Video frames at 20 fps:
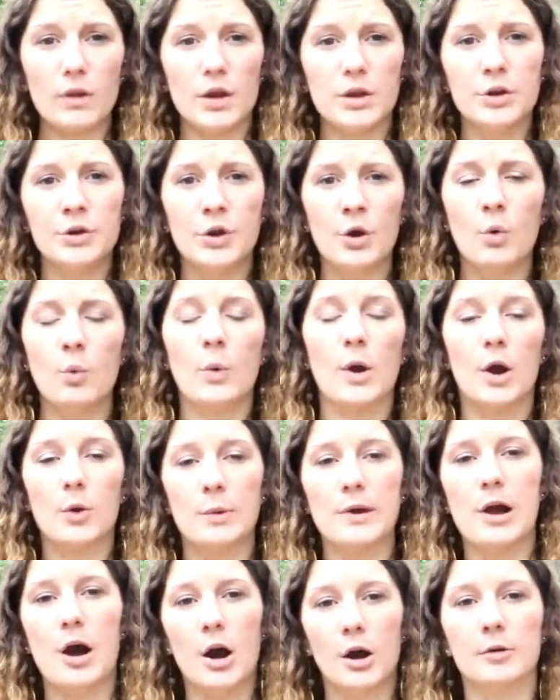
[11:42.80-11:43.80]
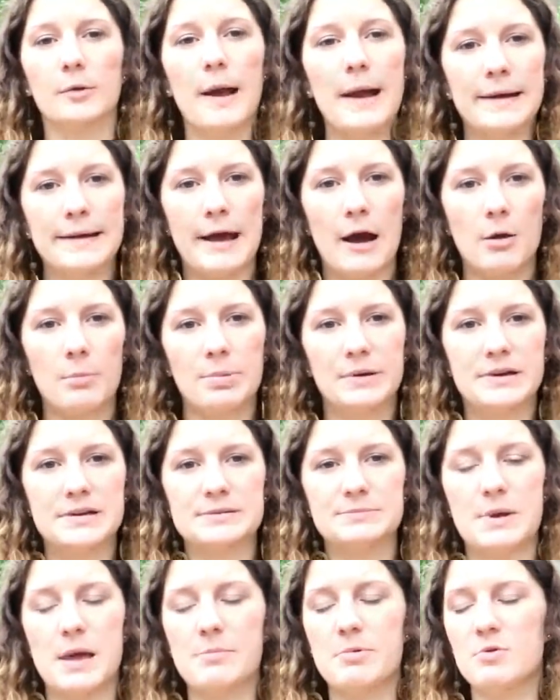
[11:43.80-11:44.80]
you know, where we are right now,
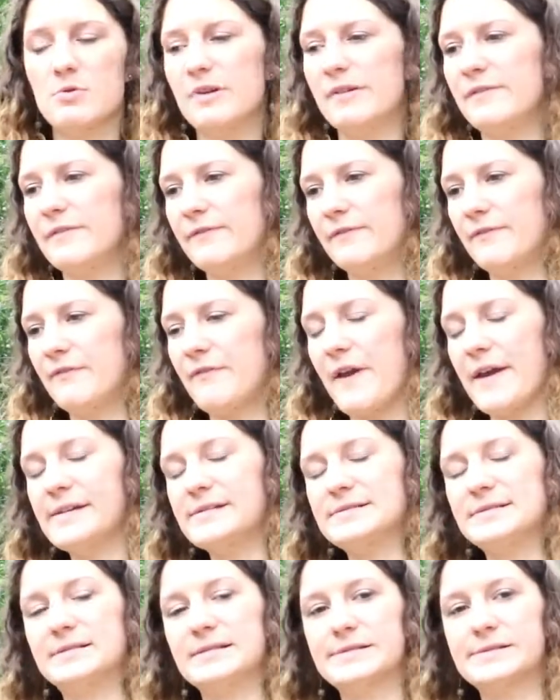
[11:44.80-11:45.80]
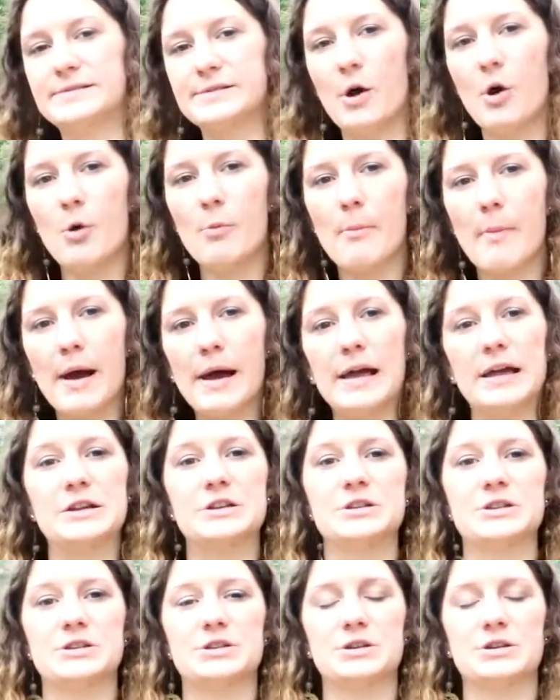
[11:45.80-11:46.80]
because maybe we've faced so
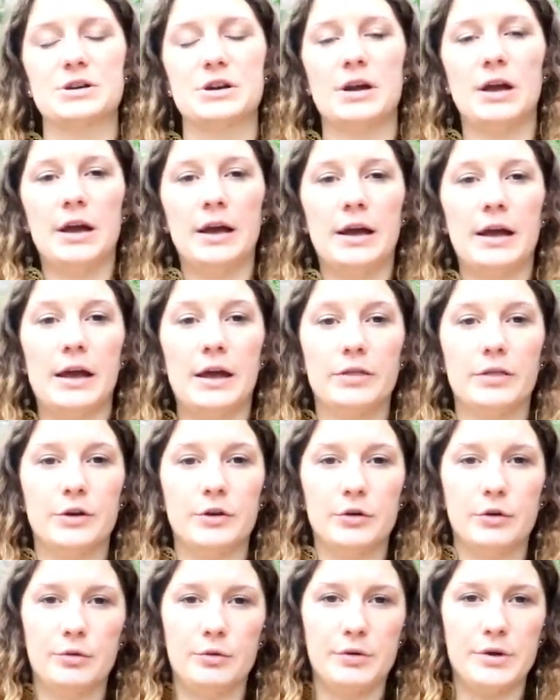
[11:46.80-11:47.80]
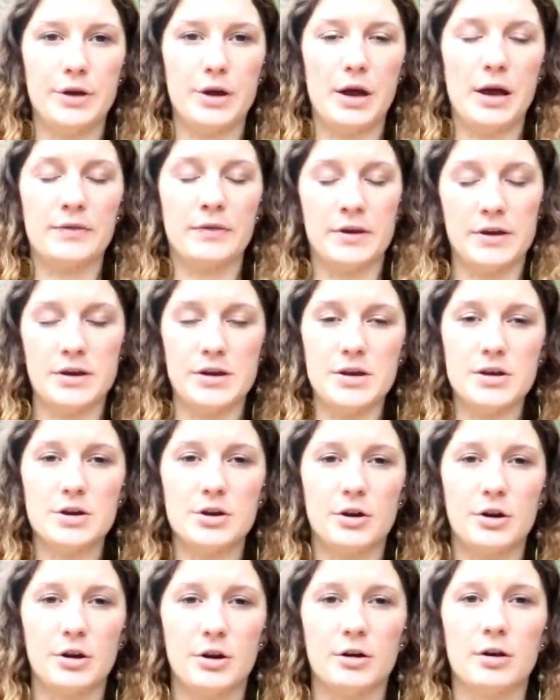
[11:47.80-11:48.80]
much in the
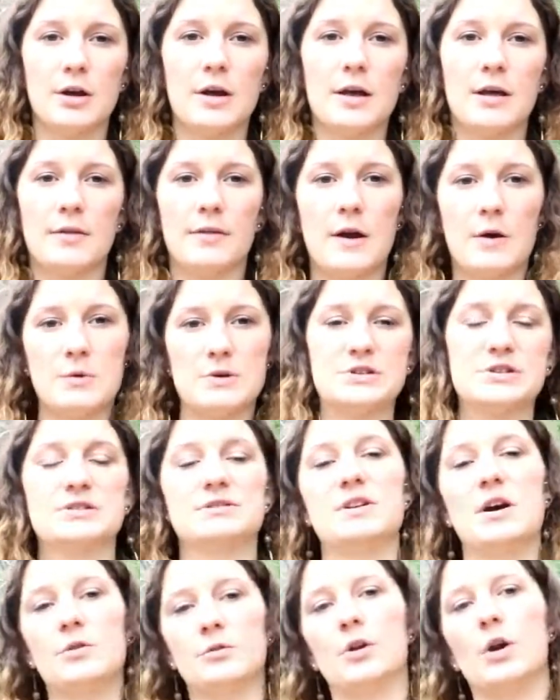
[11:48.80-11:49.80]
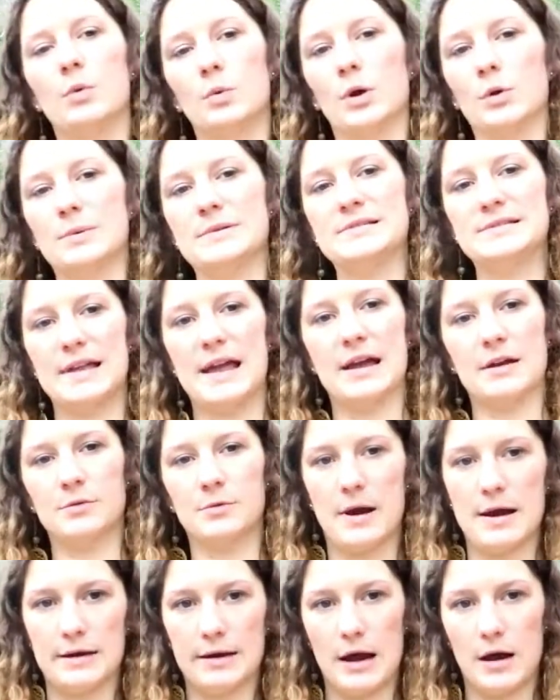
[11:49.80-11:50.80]
year that we just don't know where we stand
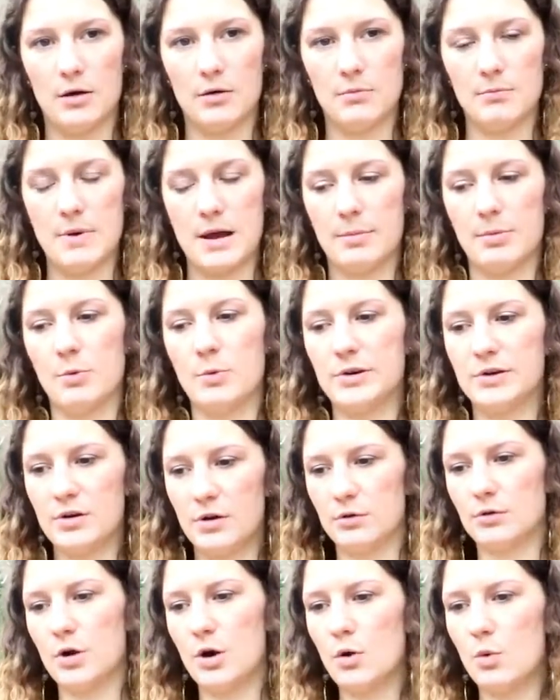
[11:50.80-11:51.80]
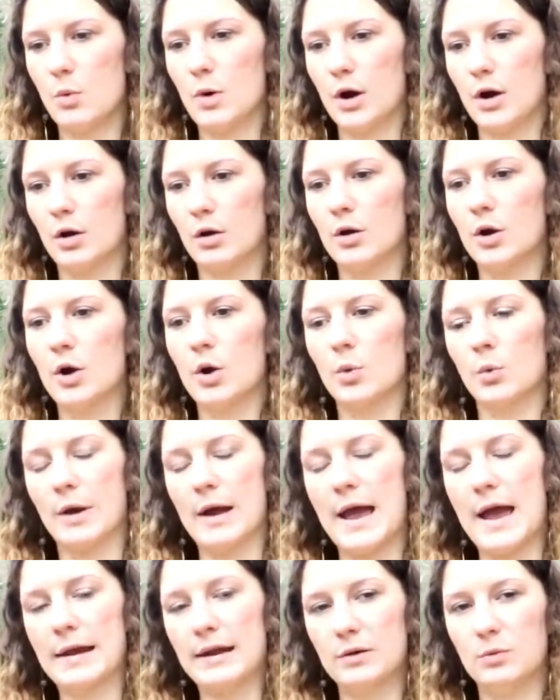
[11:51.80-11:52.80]
right now. Maybe we don't know where we're
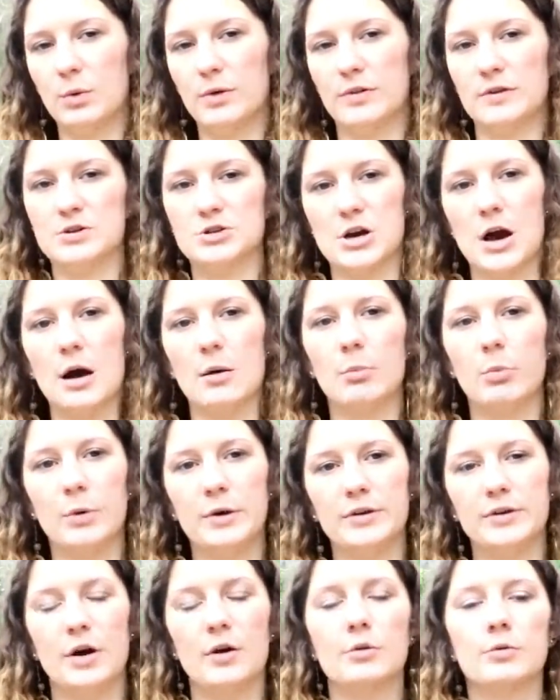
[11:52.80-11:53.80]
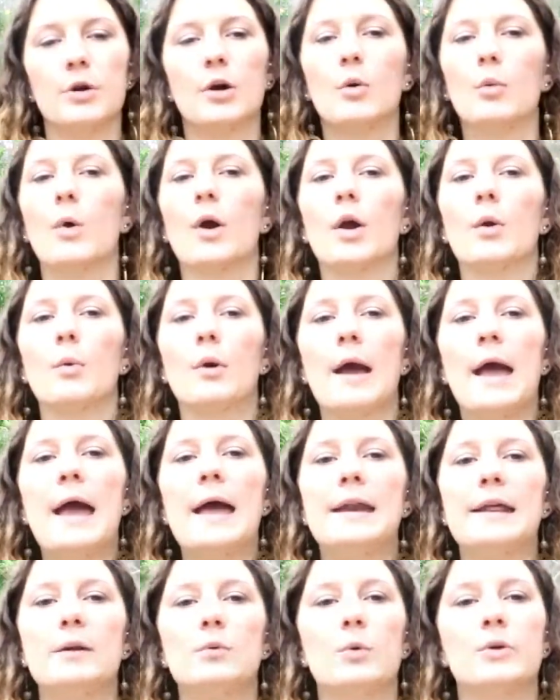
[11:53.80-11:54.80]
headed with a job. We don't know where we're
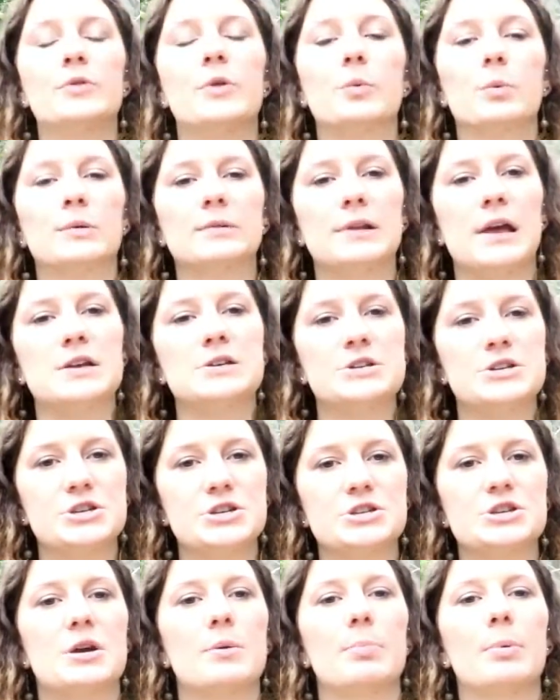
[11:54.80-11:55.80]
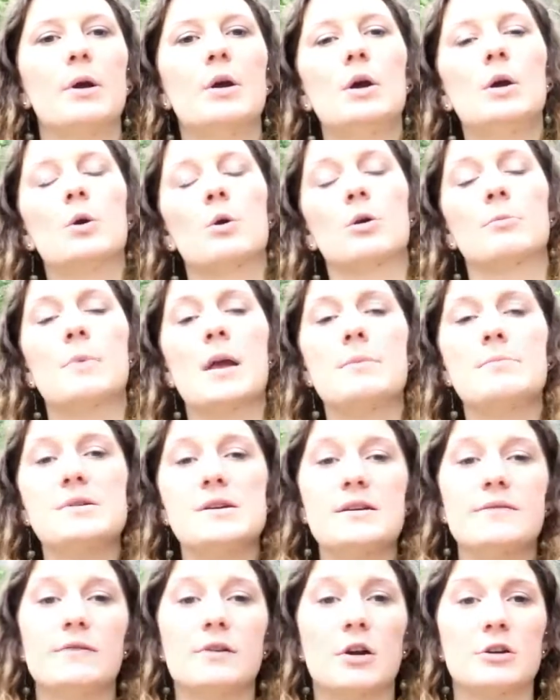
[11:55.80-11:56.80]
headed with a relationship, or maybe
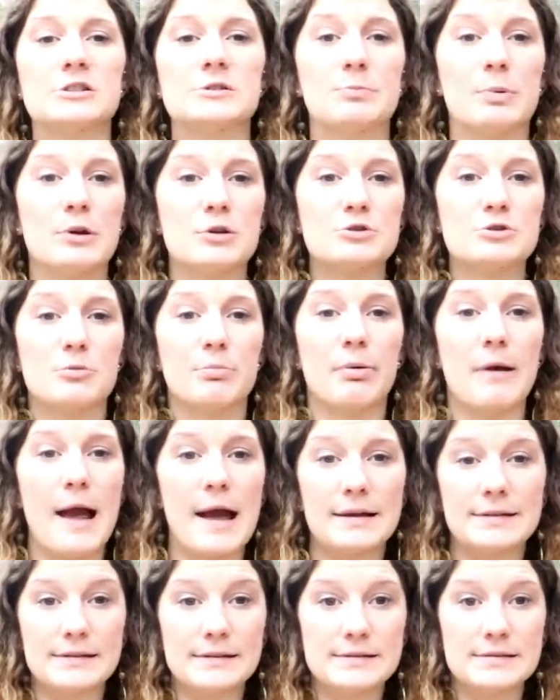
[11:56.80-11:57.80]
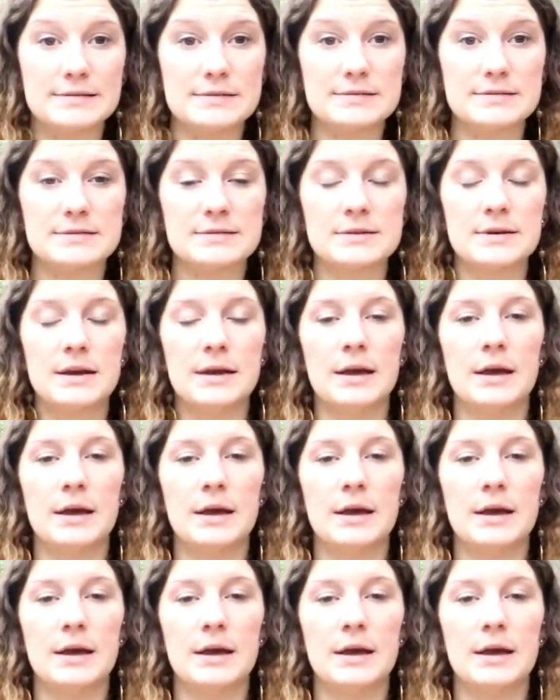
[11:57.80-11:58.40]
even our spiritual practice.